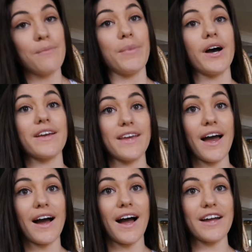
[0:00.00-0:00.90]
but
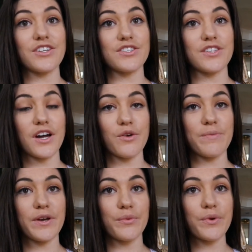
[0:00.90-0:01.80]
yeah, I just thought it
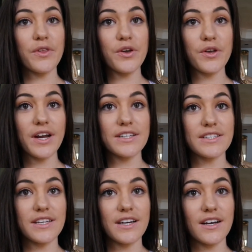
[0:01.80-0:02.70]
would be a really good
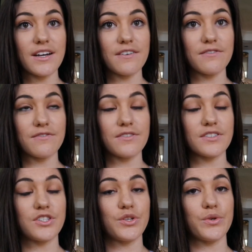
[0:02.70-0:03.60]
idea
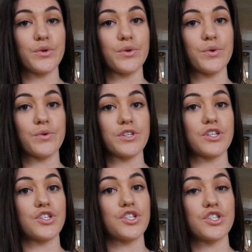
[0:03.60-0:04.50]
to
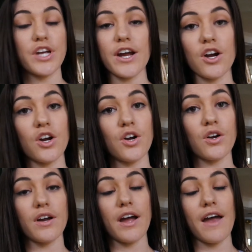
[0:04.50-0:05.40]
just
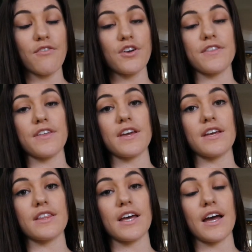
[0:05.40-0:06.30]
share
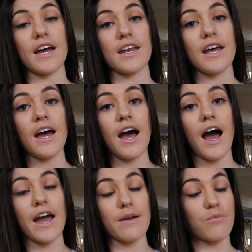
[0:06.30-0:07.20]
everything that
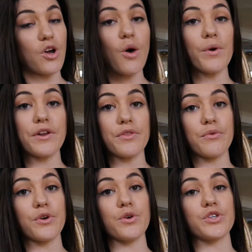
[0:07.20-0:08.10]
I am going
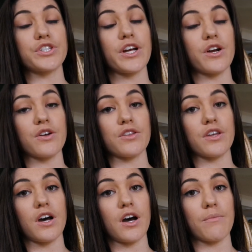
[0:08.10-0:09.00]
through, share
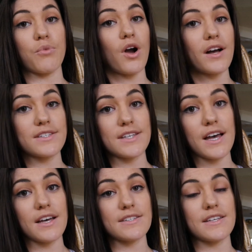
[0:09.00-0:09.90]
the
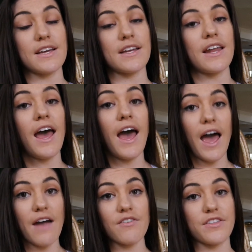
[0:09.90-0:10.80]
process and
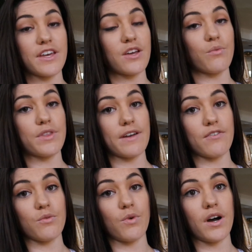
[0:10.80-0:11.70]
everything with
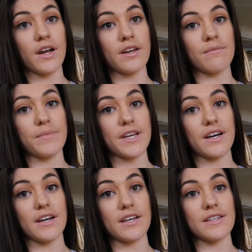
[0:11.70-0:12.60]
everyone
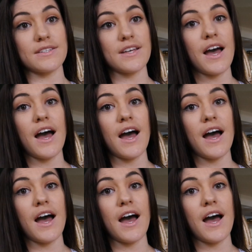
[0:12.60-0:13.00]
because